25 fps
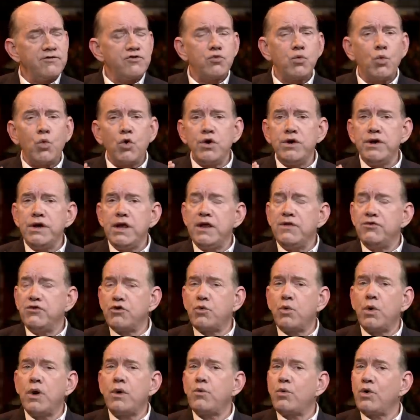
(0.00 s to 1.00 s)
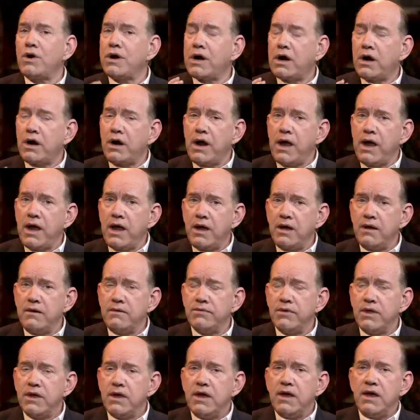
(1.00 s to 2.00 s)
The word need, the Greek word kreia,
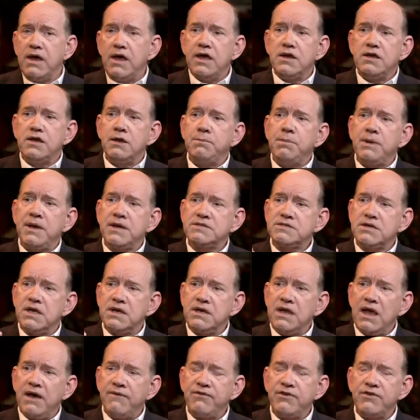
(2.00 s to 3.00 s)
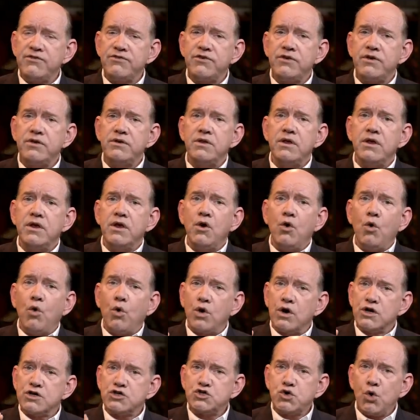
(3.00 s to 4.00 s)
it depicts a deficit
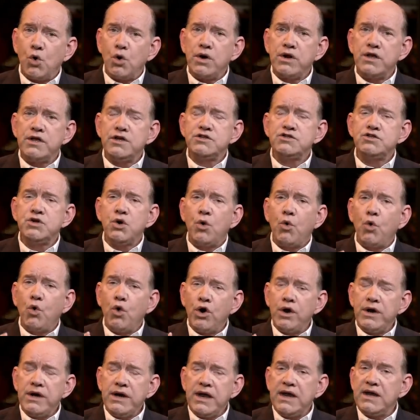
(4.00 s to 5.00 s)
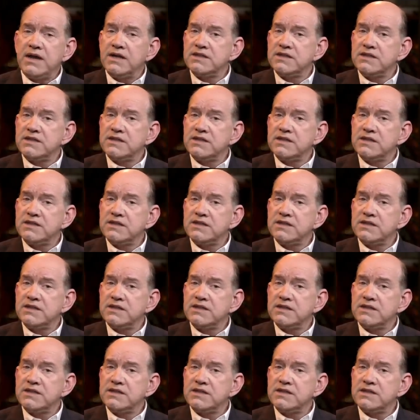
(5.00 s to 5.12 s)
or shortage or a need.